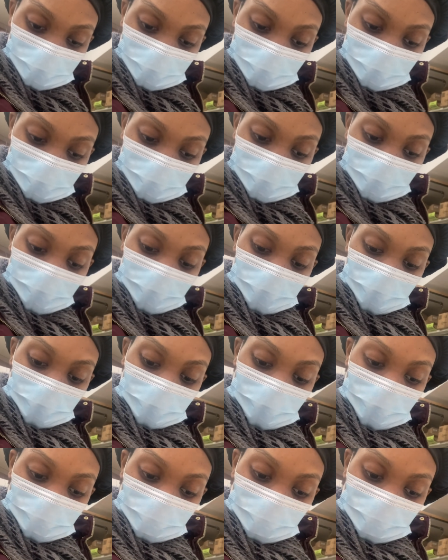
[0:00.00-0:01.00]
I got
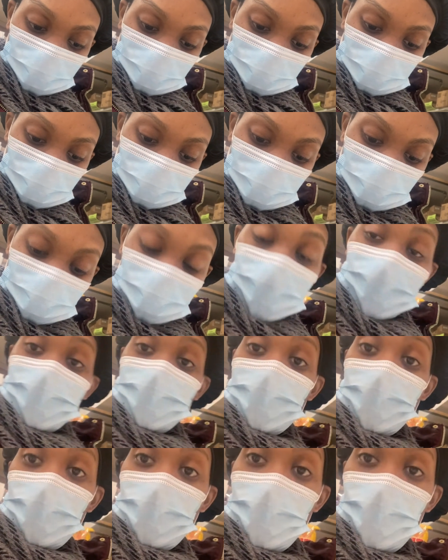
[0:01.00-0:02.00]

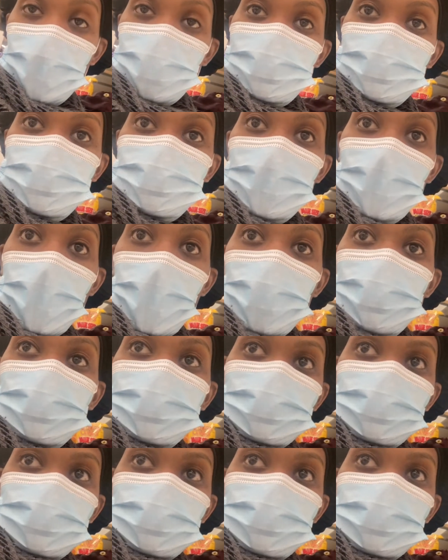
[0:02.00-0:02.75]
bananas, I got